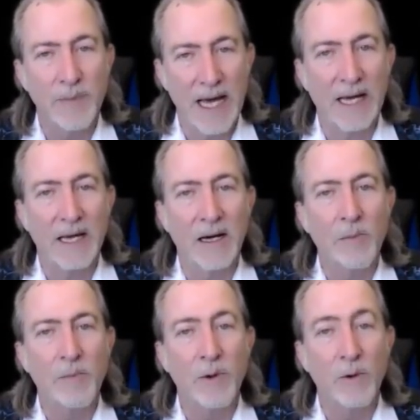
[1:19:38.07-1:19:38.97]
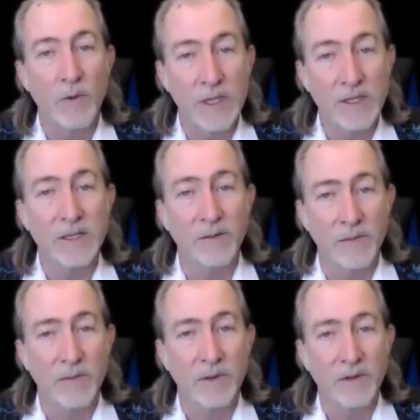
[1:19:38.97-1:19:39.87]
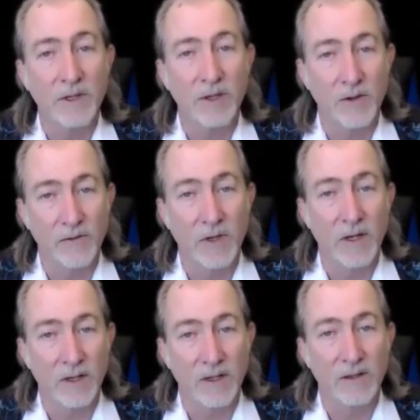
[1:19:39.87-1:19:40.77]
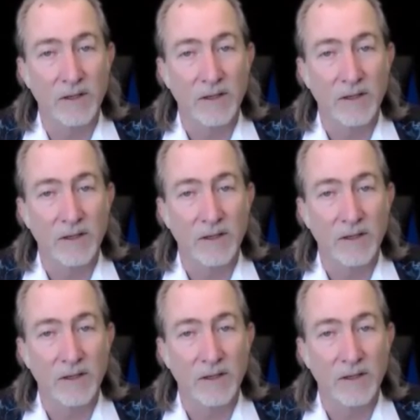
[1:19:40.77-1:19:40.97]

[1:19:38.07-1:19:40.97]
back up the wisdom that you've garnered.